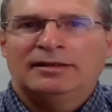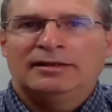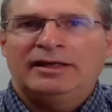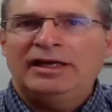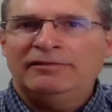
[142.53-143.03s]

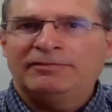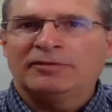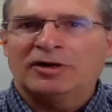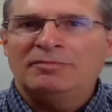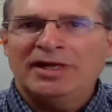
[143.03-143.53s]
Eve,
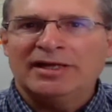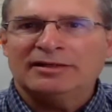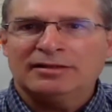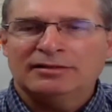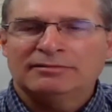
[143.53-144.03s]
for a
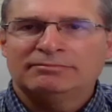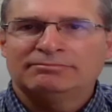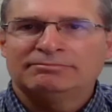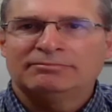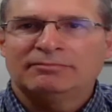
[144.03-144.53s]
minute,
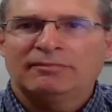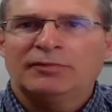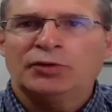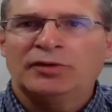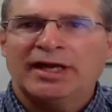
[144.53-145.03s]

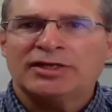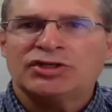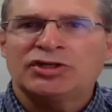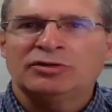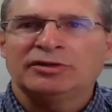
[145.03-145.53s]
threw that
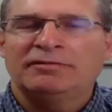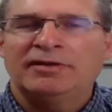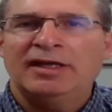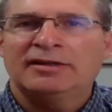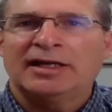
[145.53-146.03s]
shield of
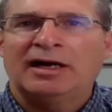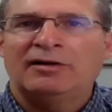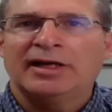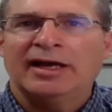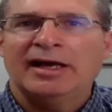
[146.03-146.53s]
faith
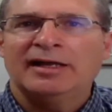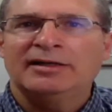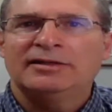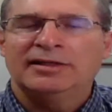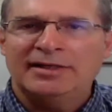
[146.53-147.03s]
down
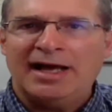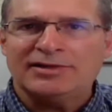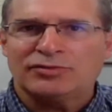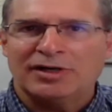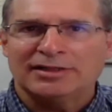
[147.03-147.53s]
and did
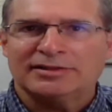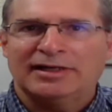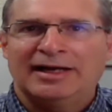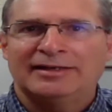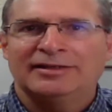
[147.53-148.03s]
not trust
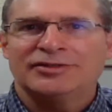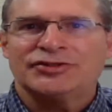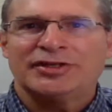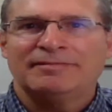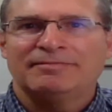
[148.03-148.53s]
God, did
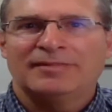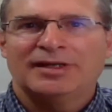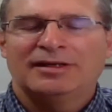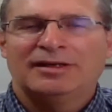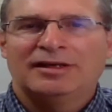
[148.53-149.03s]
she?
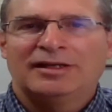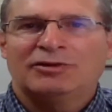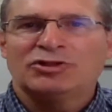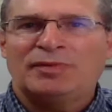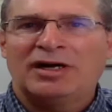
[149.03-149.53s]
There
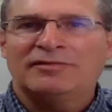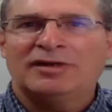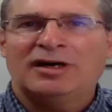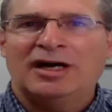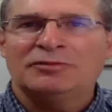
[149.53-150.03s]
was a part of
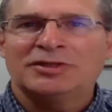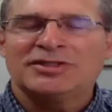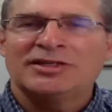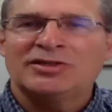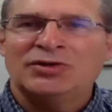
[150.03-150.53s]
her heart which
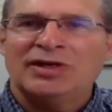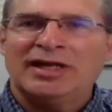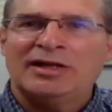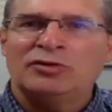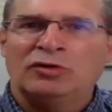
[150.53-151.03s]
said, you know what,
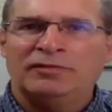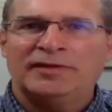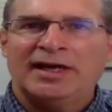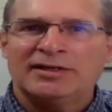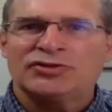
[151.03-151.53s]
I don't know if
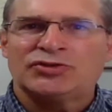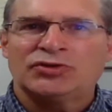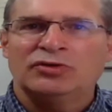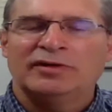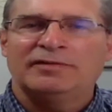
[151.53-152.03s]
that is
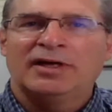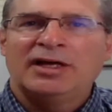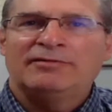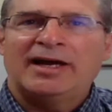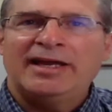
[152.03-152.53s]
true. If,
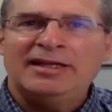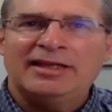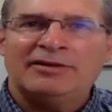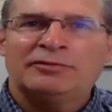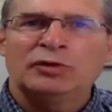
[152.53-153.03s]
if I eat
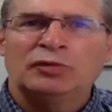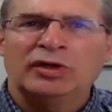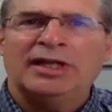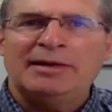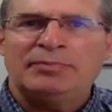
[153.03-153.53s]
that fruit,
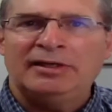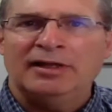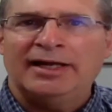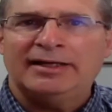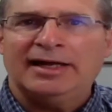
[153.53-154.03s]
will I be
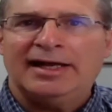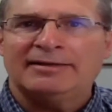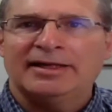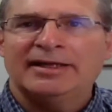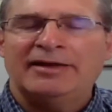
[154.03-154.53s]
like
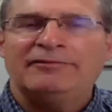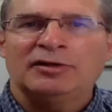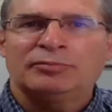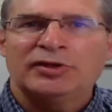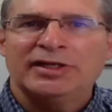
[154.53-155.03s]
God? And that
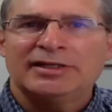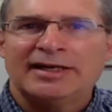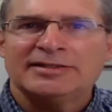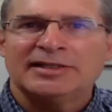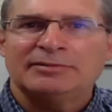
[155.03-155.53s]
felt pretty
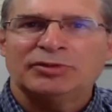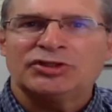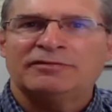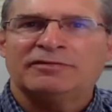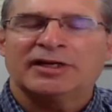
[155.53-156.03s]
enticing, but
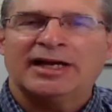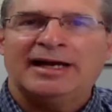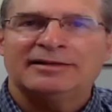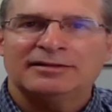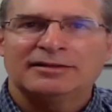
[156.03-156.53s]
she
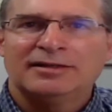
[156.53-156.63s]
forgot